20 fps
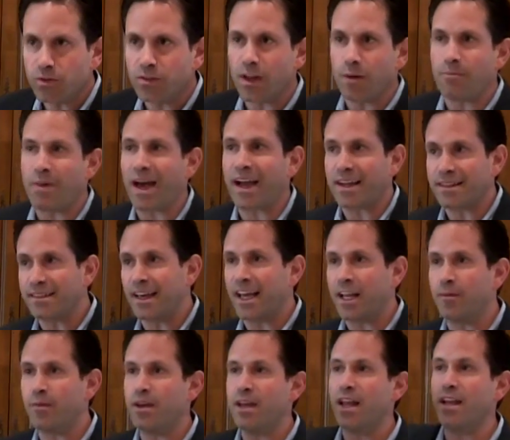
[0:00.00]
step back a
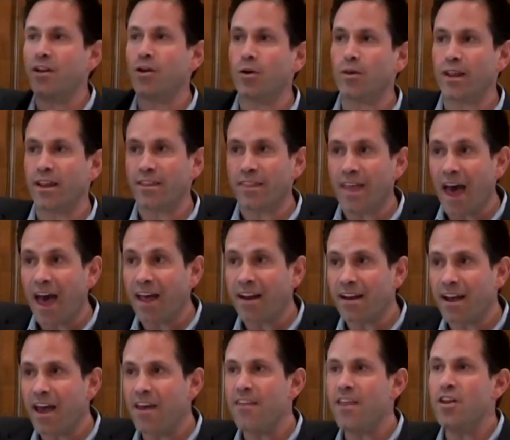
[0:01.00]
tiny bit and go like
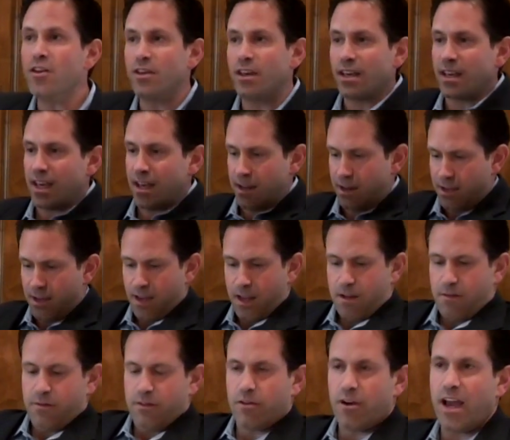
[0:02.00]
that, and then you can get kind
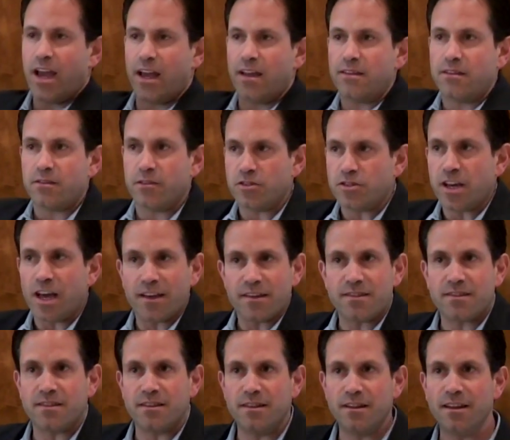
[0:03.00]
of their heads and their
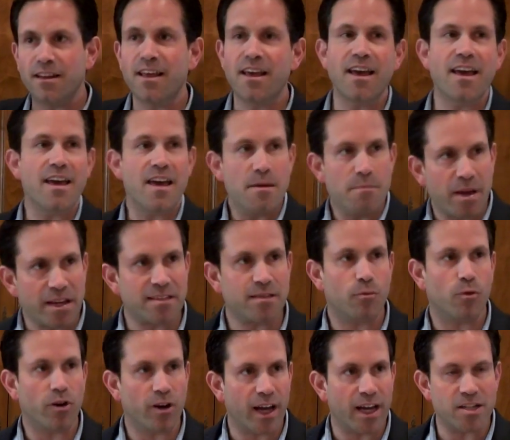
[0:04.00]
chests and make it
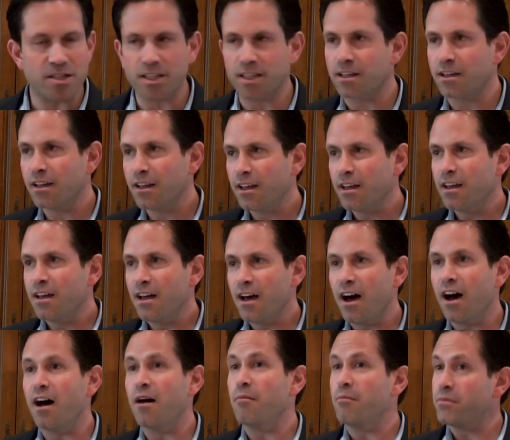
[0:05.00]
more engaging.
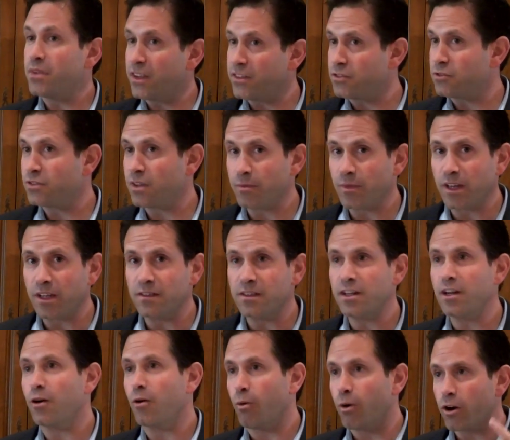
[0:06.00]
That's just something to
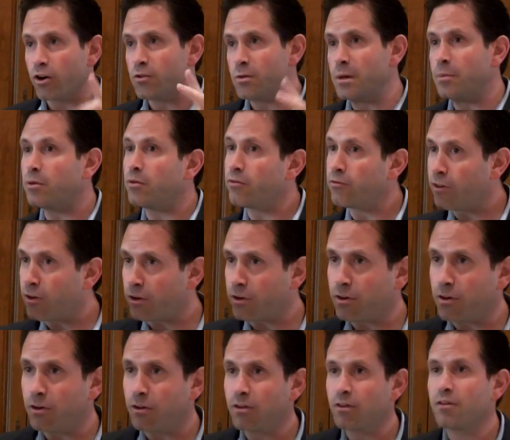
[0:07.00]
know. 1 or 2 people,
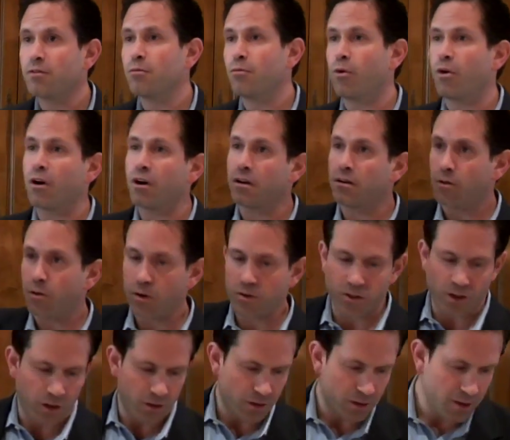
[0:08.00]
vertical, more
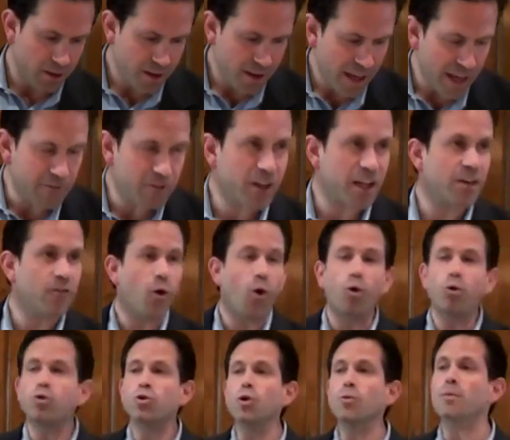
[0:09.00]
horizontal. If you're going to have a
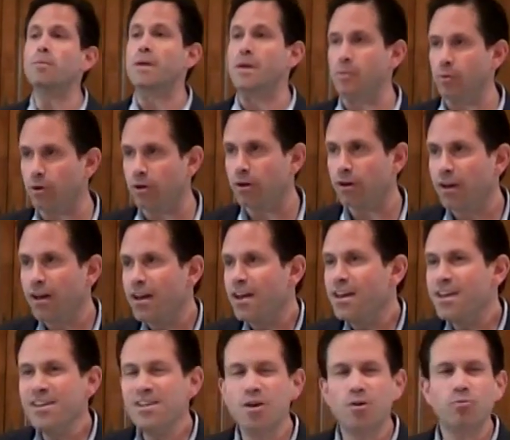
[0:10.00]
whole group of people,
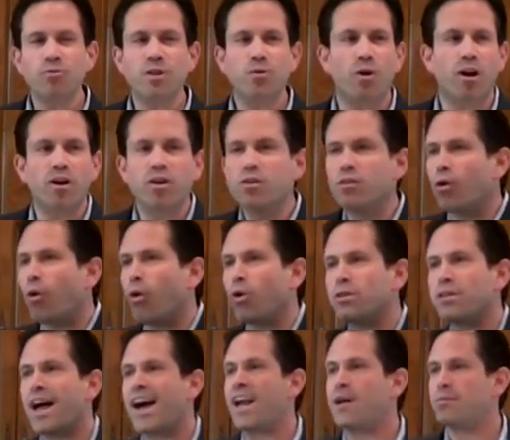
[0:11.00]
you don't really want to do the
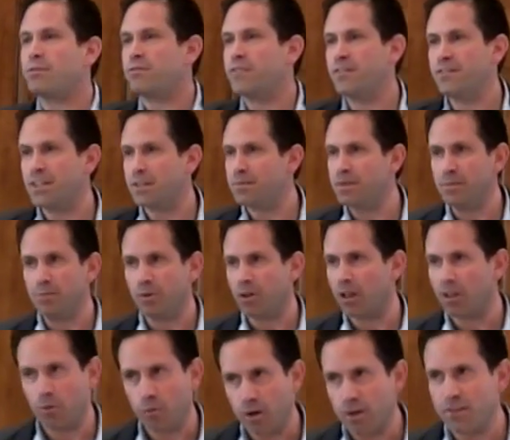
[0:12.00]
whole lineup of 15 people
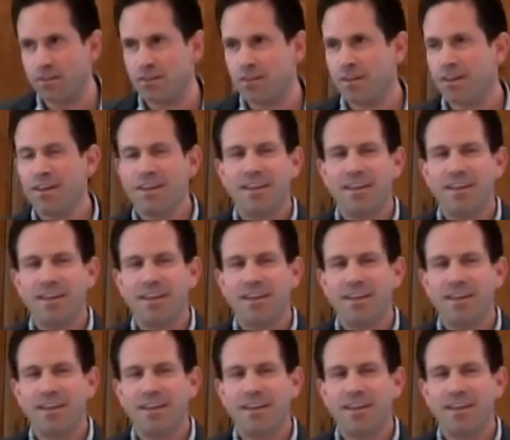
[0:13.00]
all at once.